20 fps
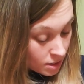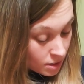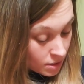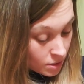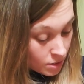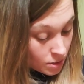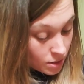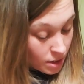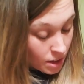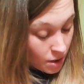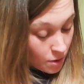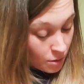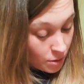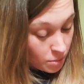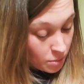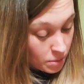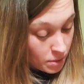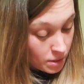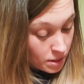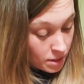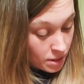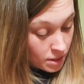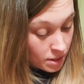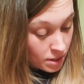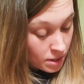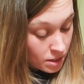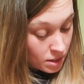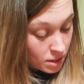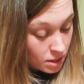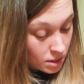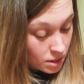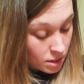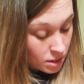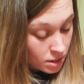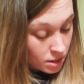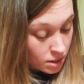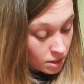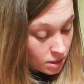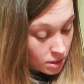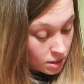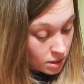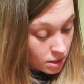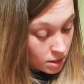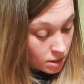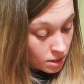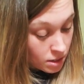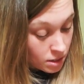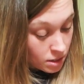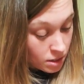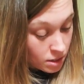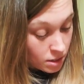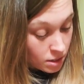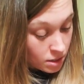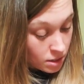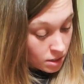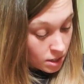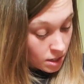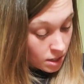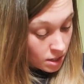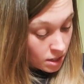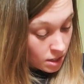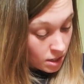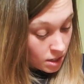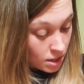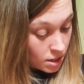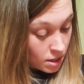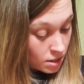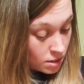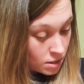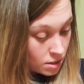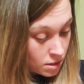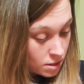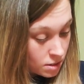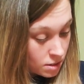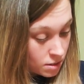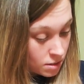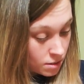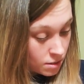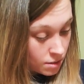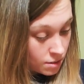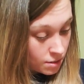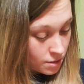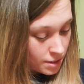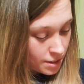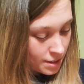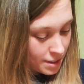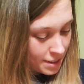So that would be like this. Oh.